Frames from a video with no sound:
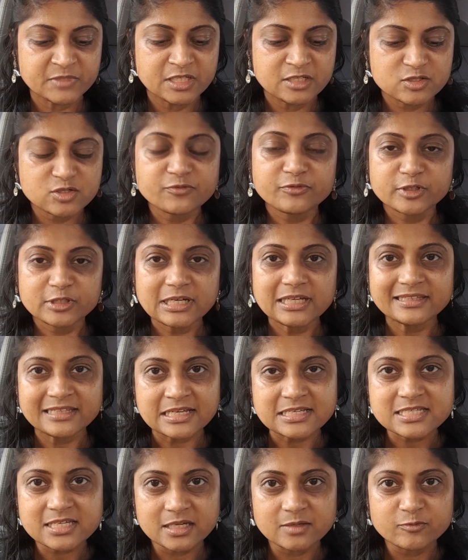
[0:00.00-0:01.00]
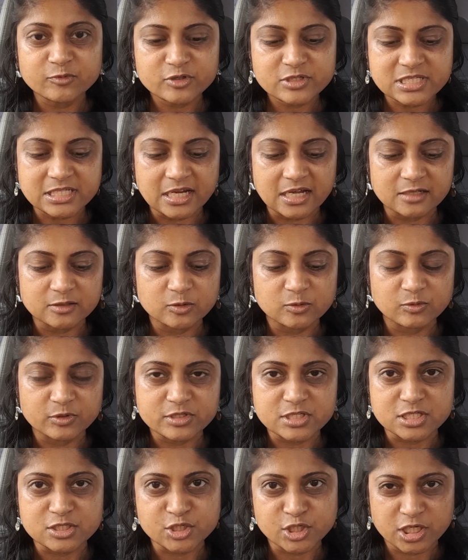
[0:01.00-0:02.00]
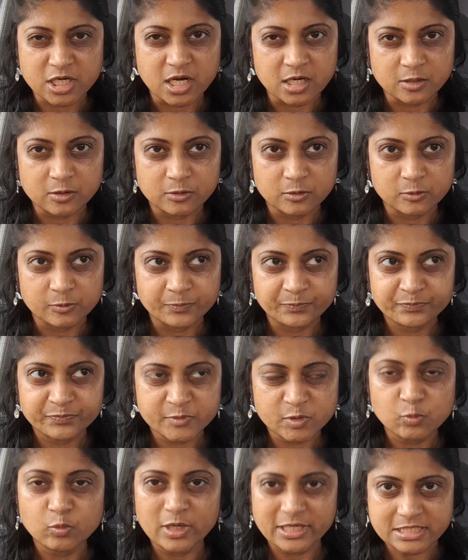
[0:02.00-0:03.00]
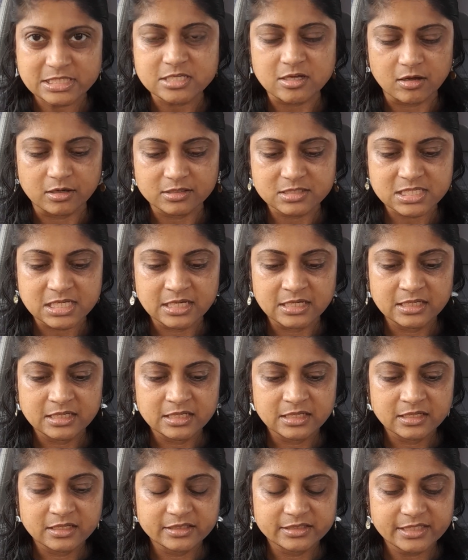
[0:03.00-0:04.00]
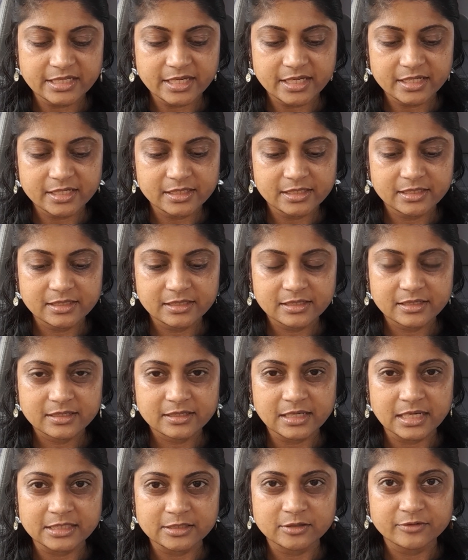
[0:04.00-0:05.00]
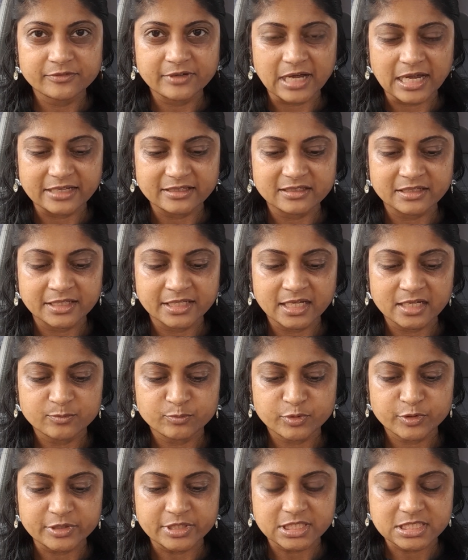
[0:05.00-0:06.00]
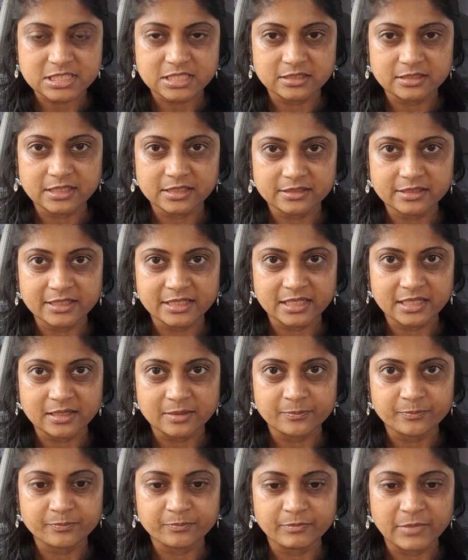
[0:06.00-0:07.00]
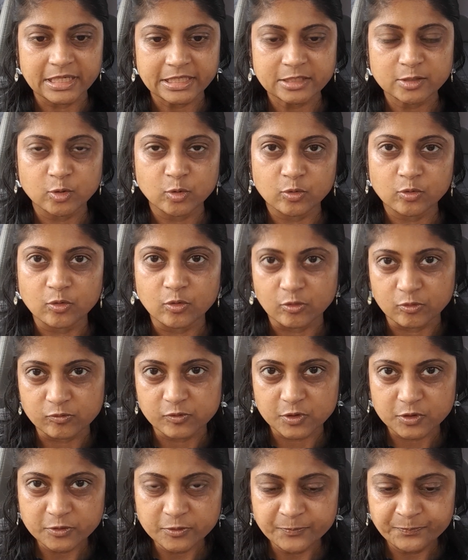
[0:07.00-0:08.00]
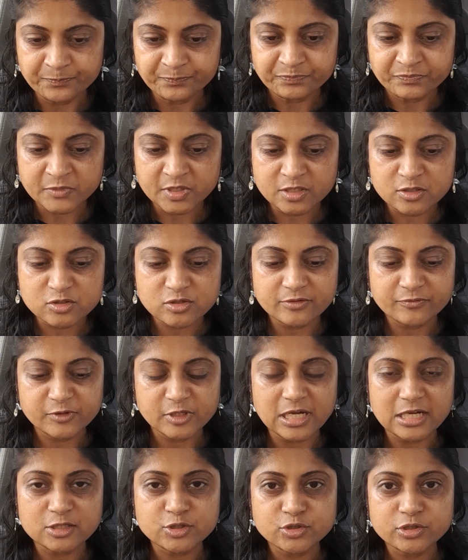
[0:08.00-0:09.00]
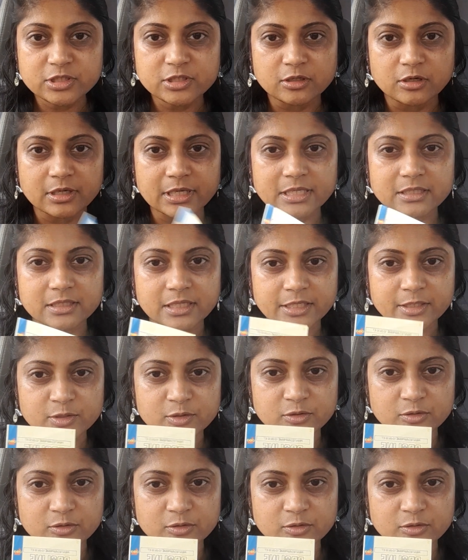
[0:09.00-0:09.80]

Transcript: So for that last game for Seattle versus Chicago White Sox, they kind of, I think, had predicted that the game might go over. So if you actually look at like, the